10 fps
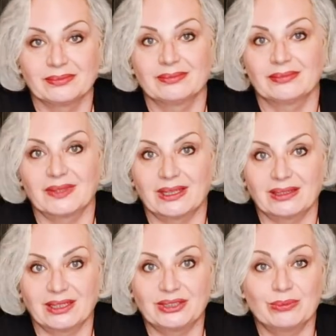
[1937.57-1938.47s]
And
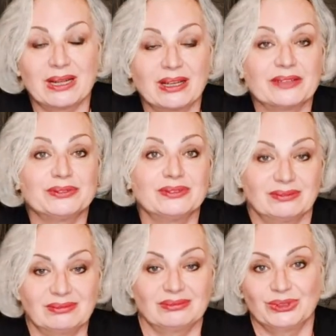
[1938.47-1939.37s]
then you have
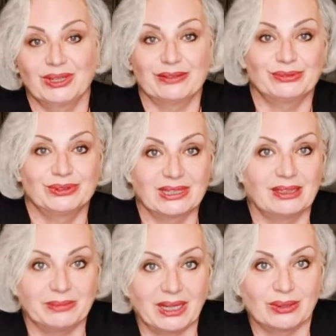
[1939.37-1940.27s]
you have to tell
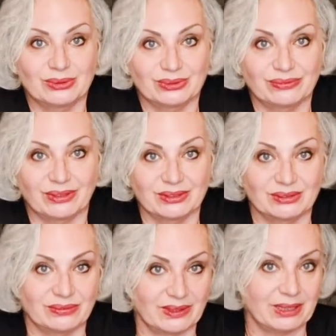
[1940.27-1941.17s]
me how to
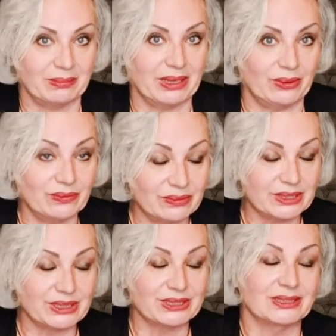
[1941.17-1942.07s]
falsify my own
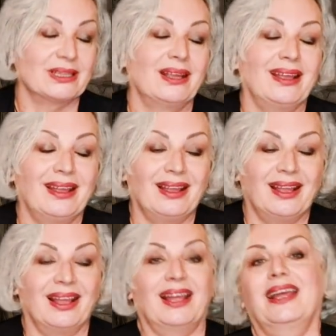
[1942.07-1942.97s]
visions.
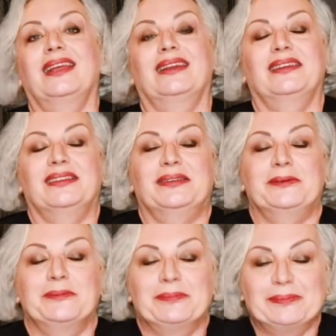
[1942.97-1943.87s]
And
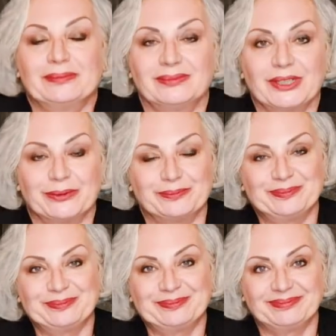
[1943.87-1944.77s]
um, now
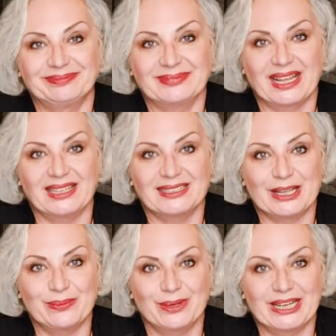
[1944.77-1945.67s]
I say
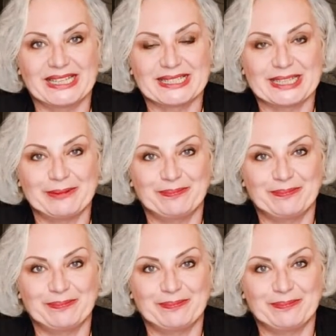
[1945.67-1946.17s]
what I see.